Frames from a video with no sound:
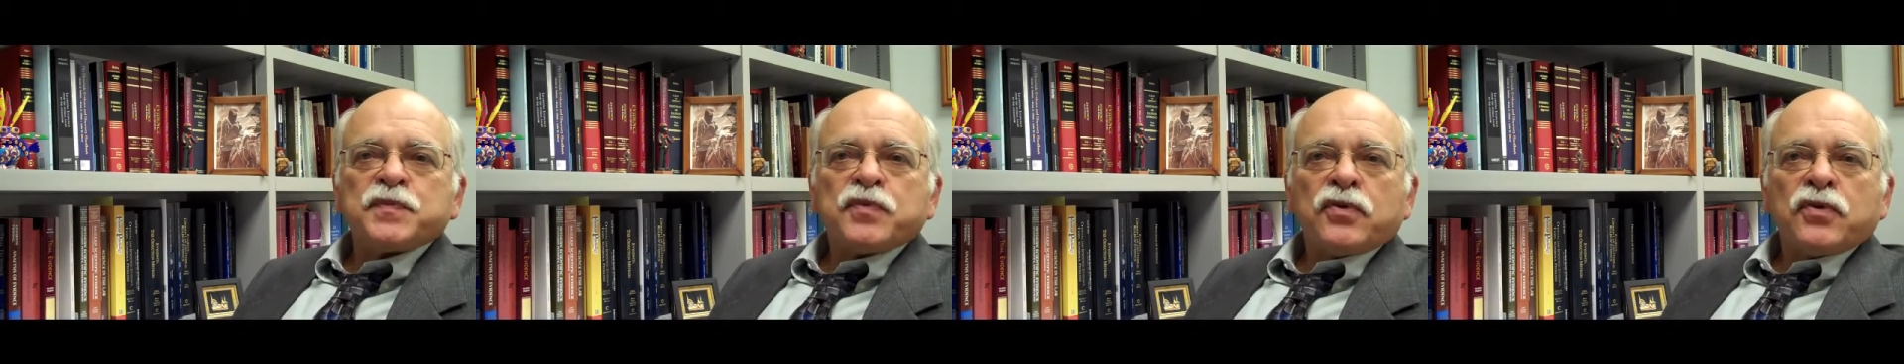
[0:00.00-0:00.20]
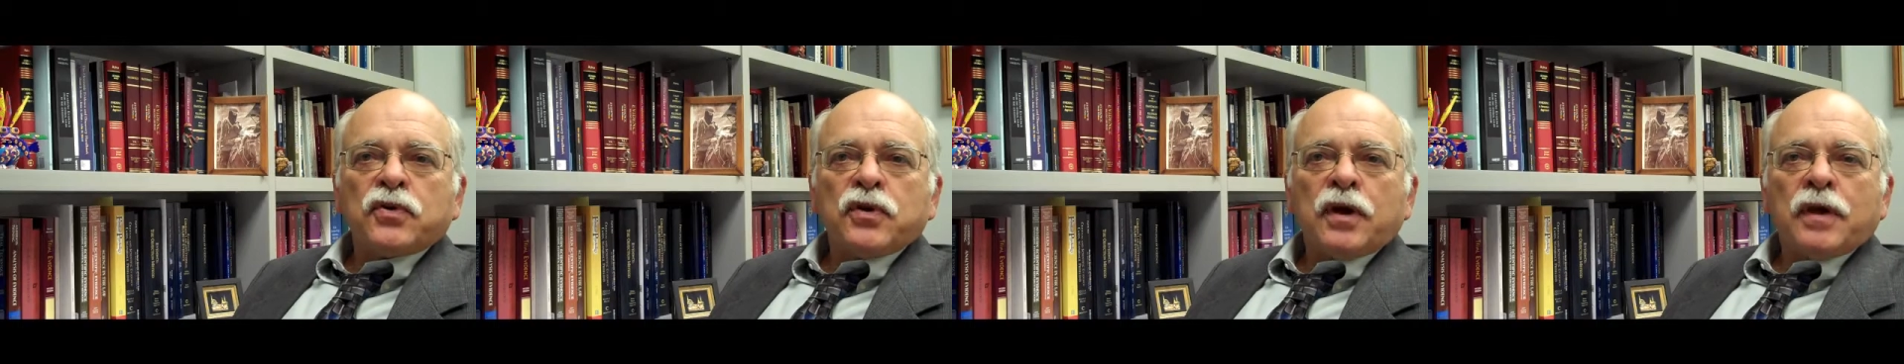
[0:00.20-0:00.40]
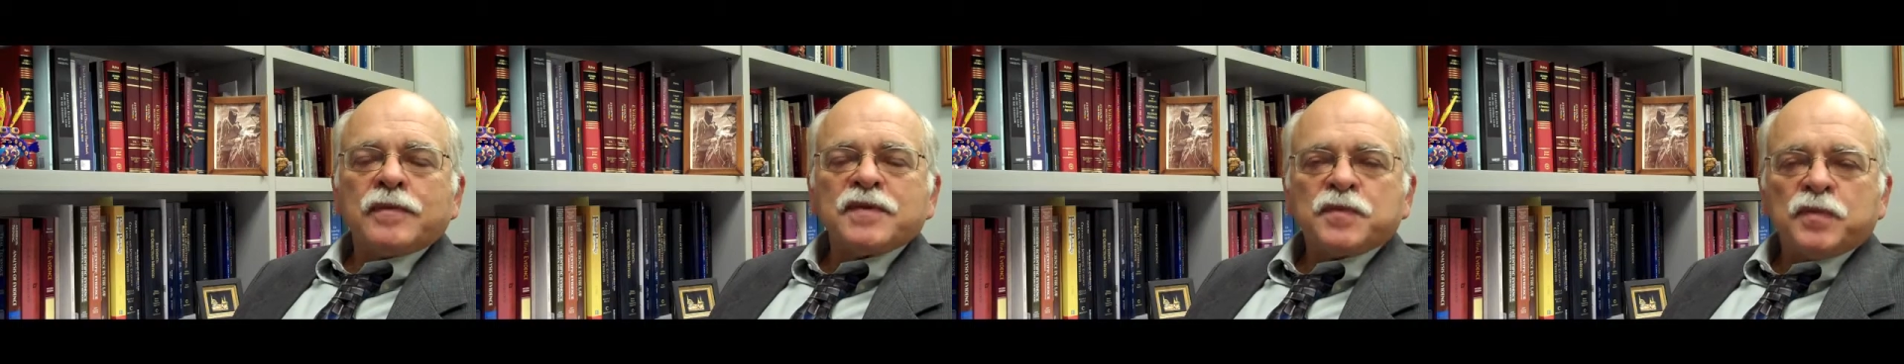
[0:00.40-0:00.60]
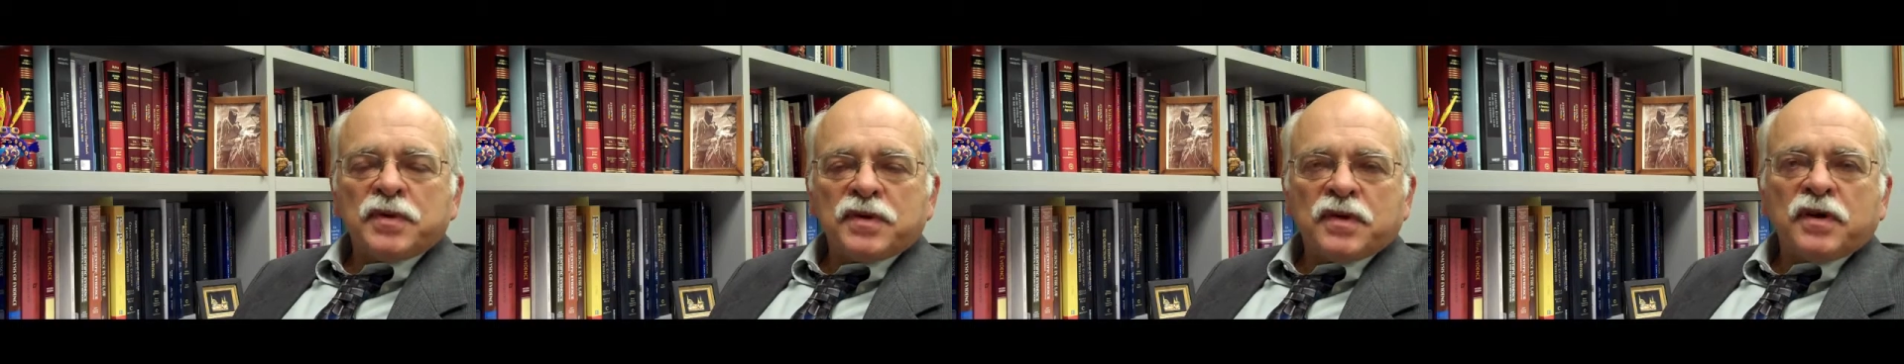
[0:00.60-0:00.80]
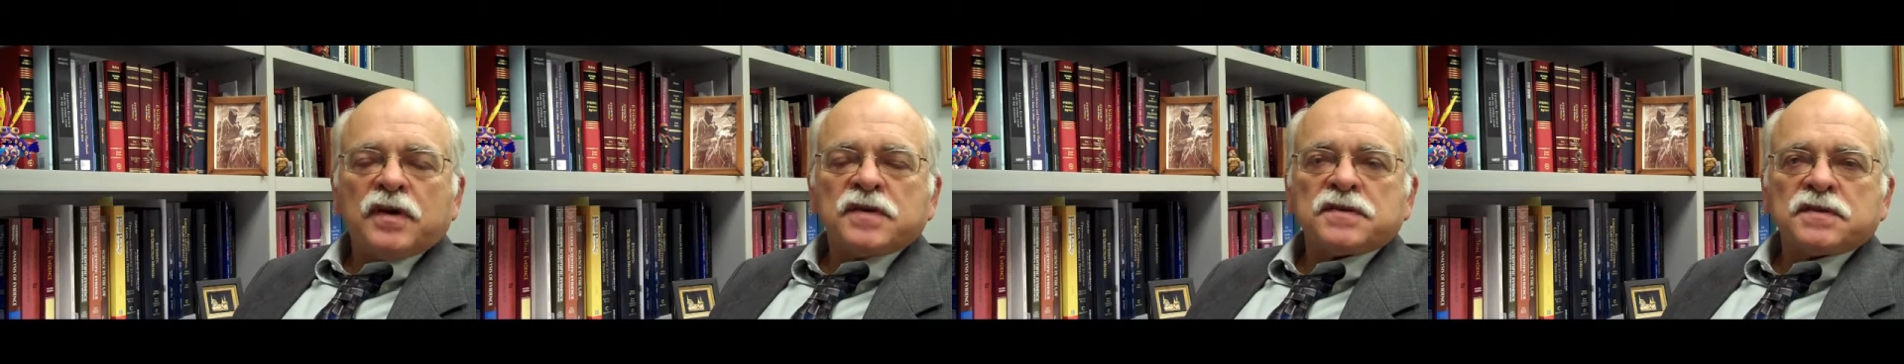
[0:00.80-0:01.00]
programs
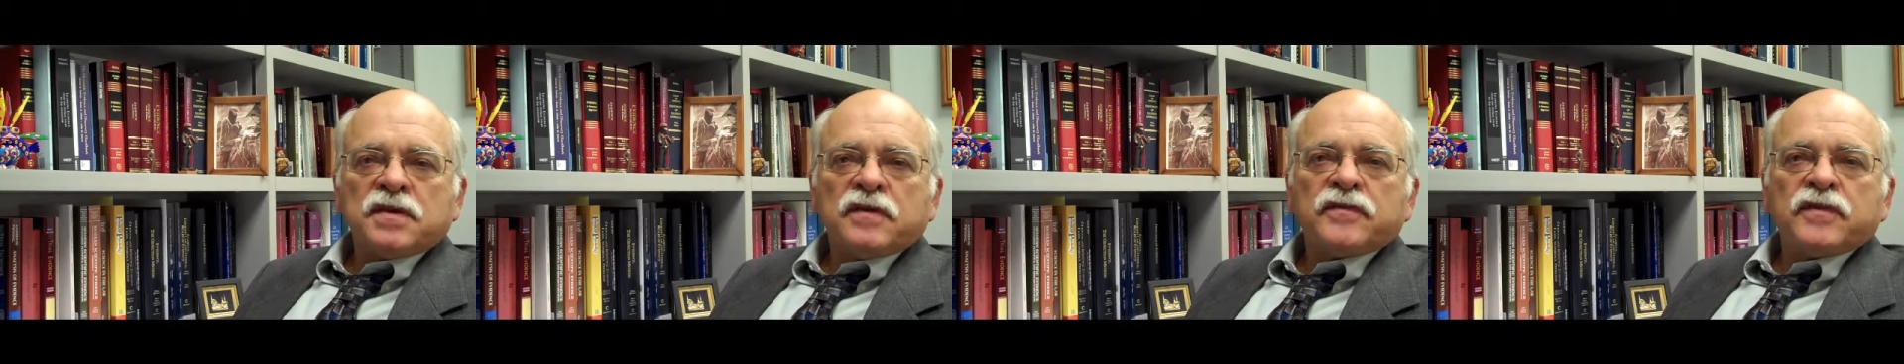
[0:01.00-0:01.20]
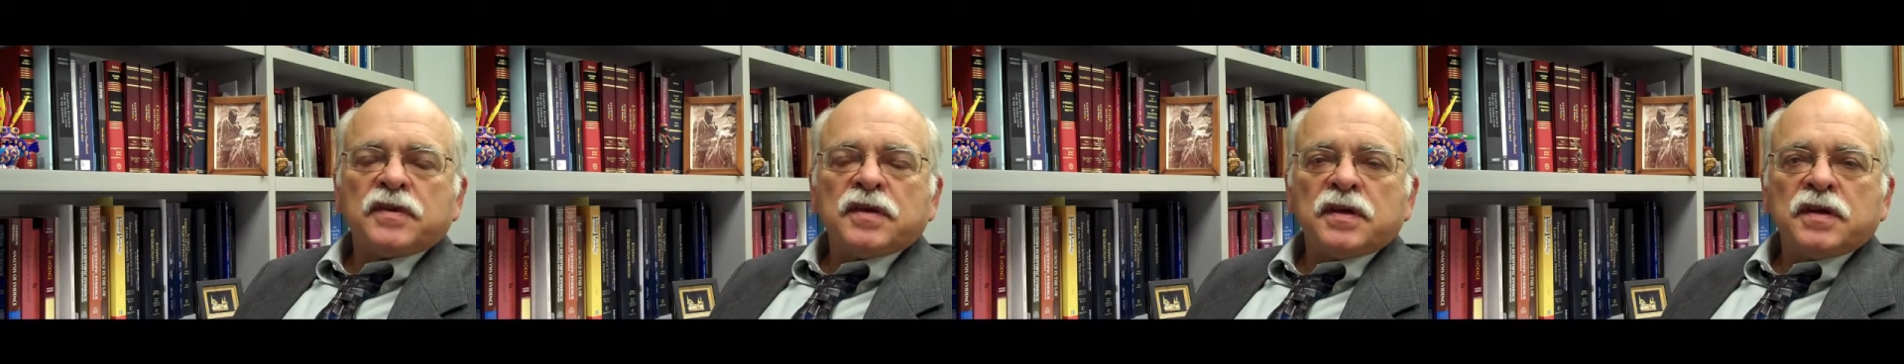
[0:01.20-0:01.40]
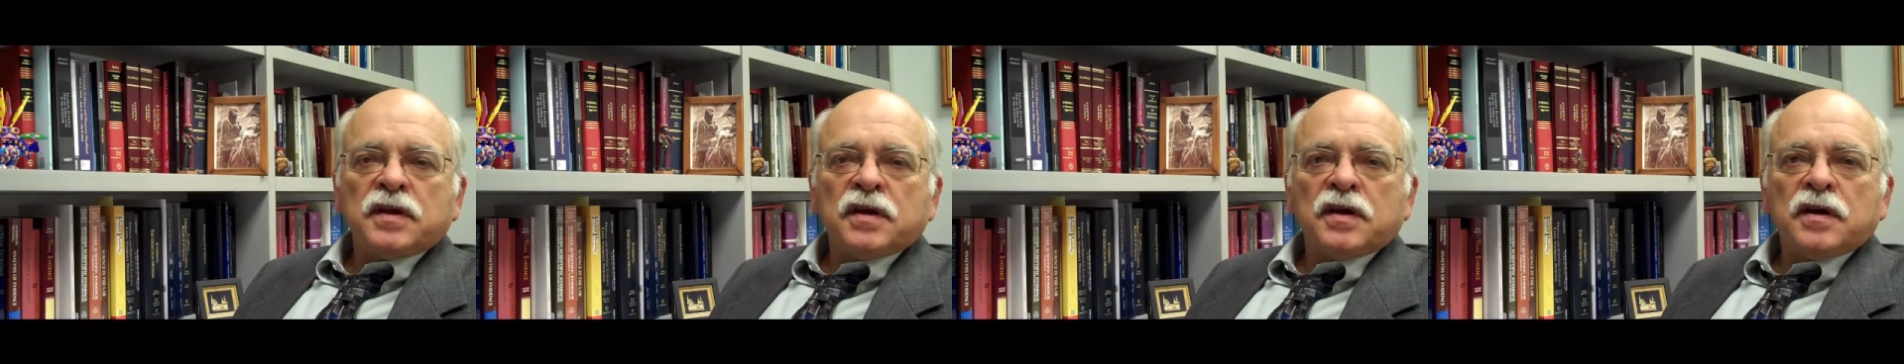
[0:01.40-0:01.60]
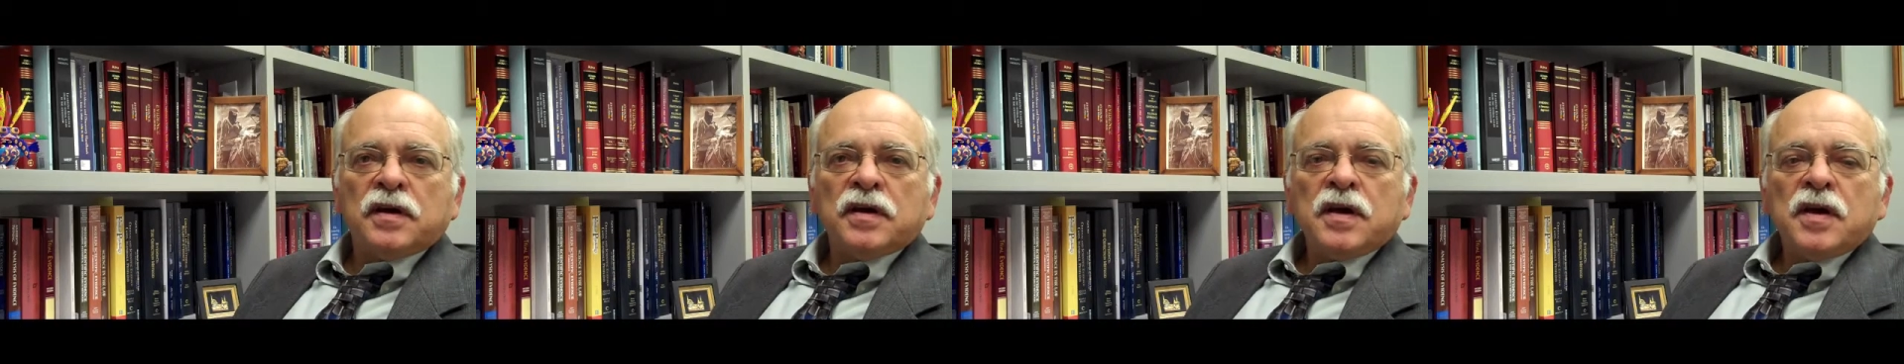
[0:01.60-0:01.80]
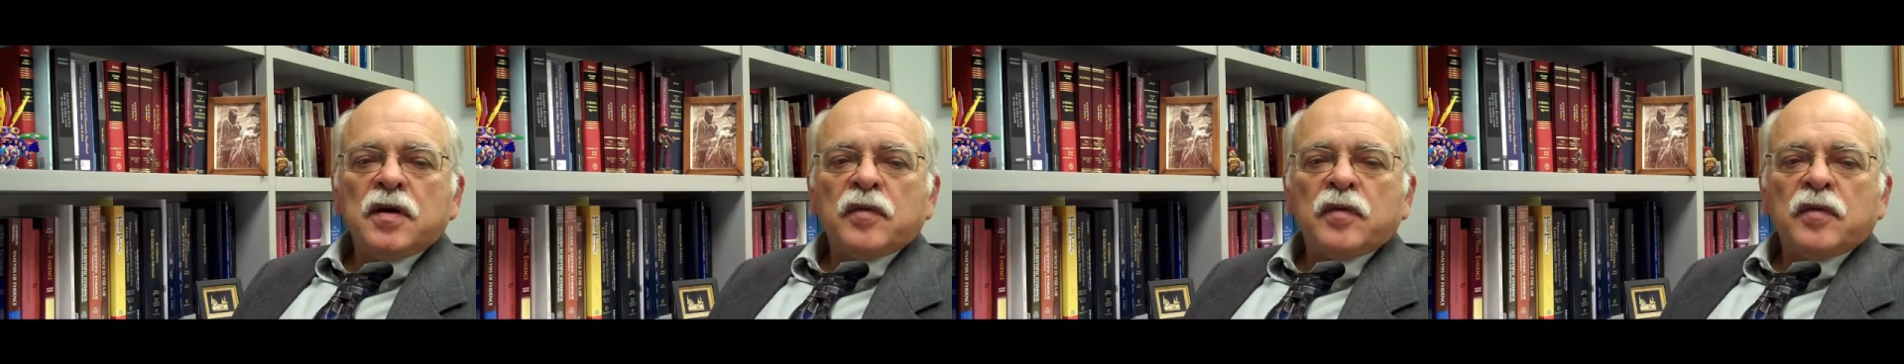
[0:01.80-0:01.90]
because of the uh,